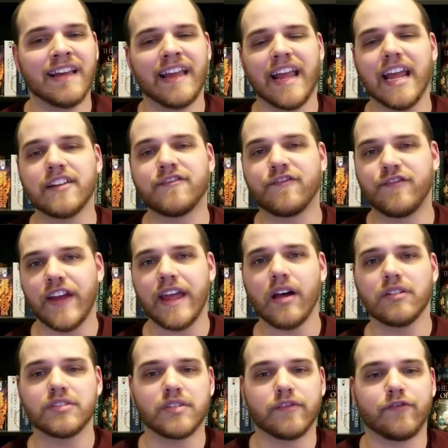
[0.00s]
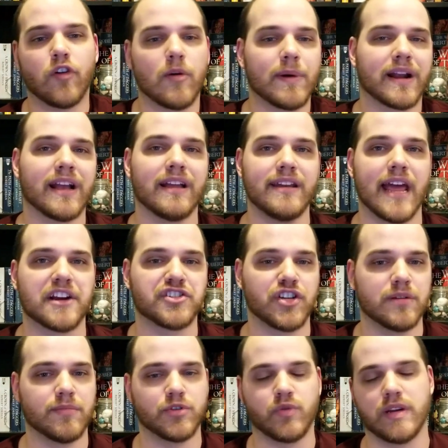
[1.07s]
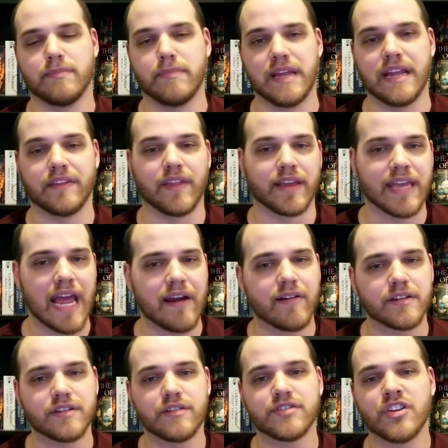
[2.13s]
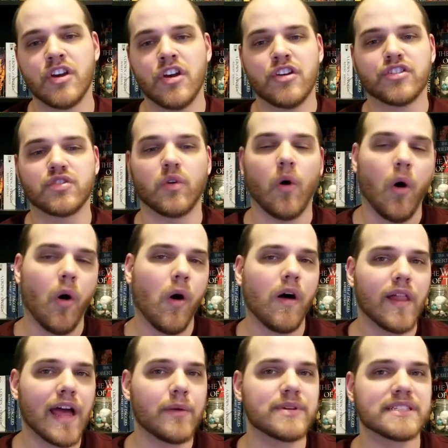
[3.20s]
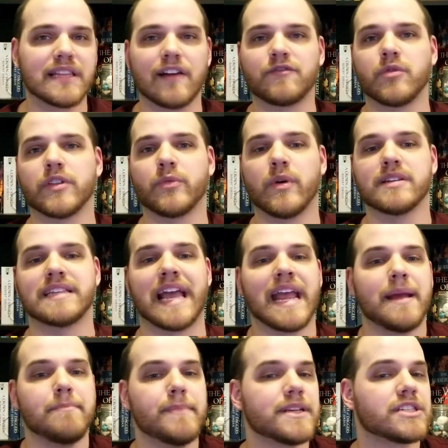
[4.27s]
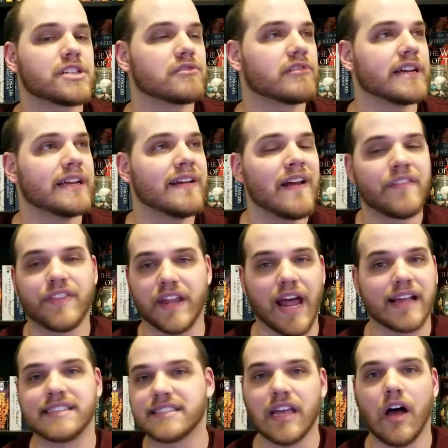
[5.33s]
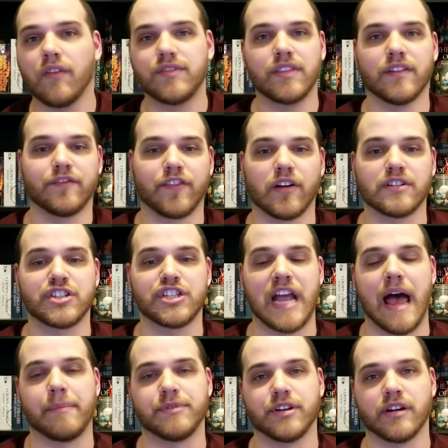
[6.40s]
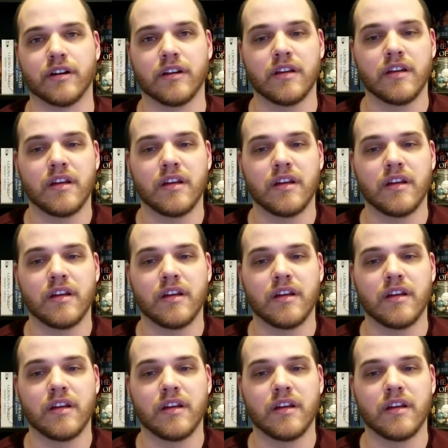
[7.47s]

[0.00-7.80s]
It failed to form a connection between me and the characters, so all I was left with was a mystery that I solved in the first chapter.